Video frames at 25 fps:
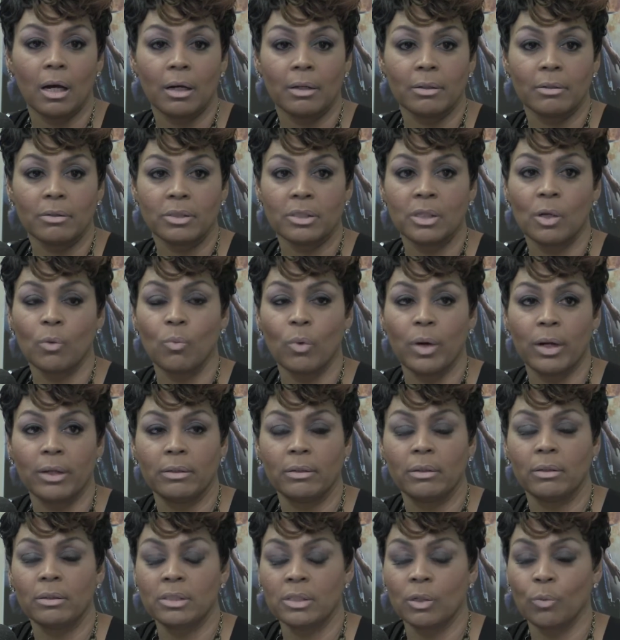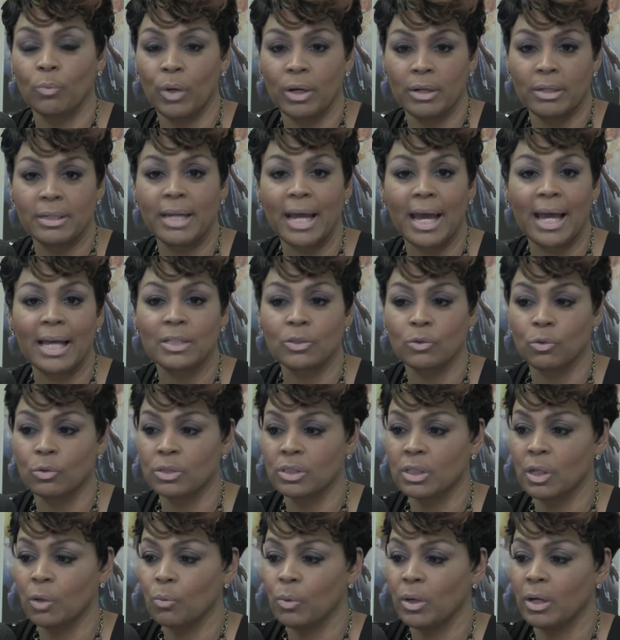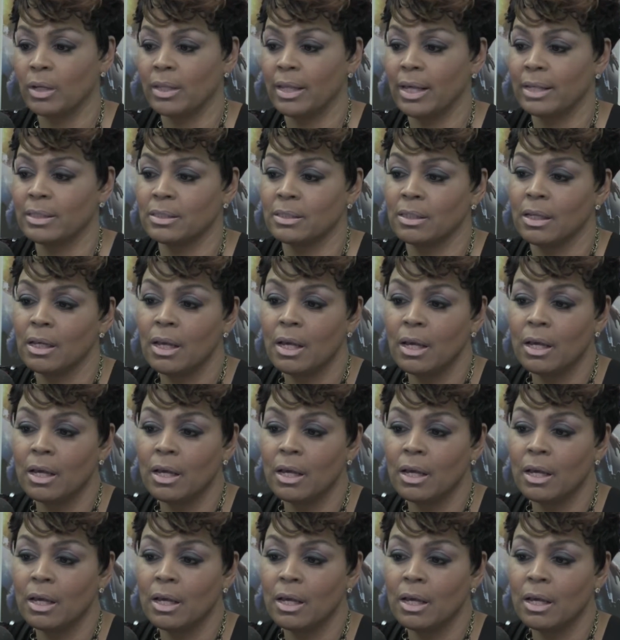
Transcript: somewhere nice, or somewhere that's,